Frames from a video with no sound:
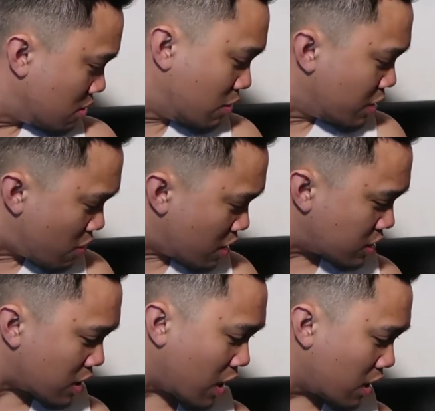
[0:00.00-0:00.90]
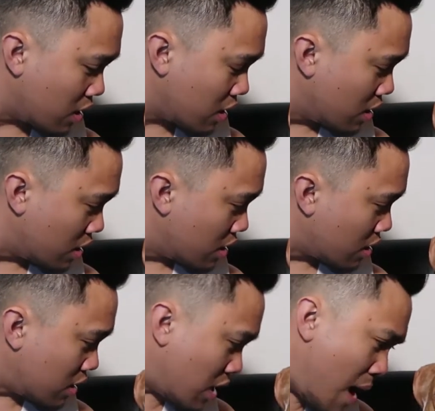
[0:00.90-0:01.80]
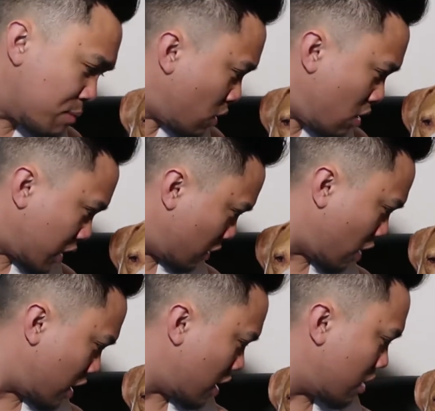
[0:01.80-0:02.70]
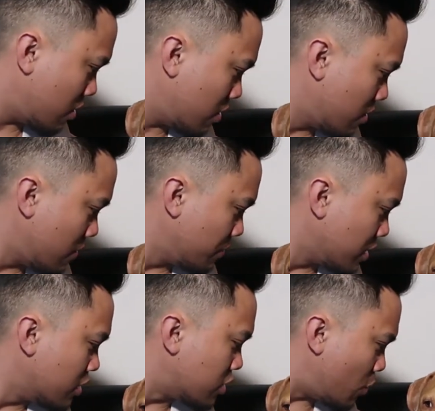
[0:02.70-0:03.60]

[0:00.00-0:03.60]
What do you want to say? Cause I'm talking right now.